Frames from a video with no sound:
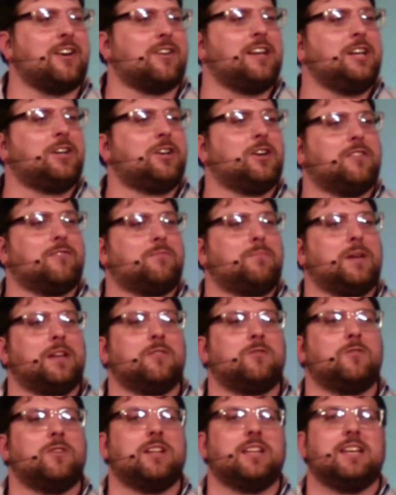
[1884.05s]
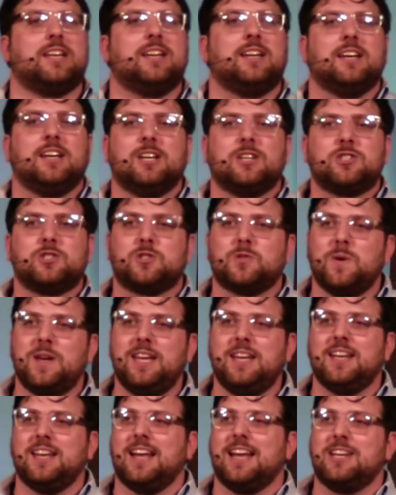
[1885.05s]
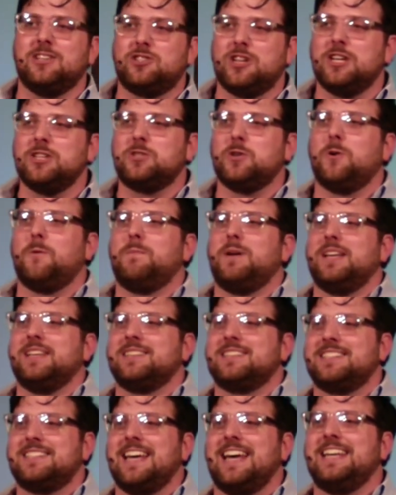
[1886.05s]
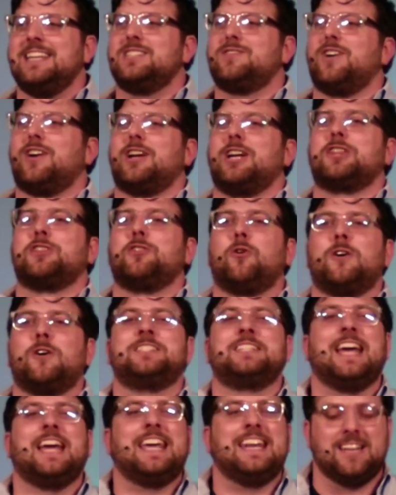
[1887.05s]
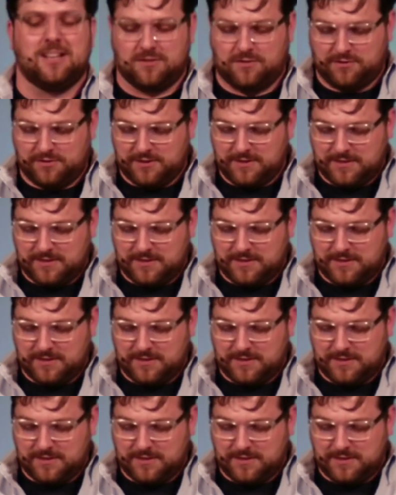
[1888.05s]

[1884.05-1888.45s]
he could have been really sweet and gentle, but instead he's very authoritative.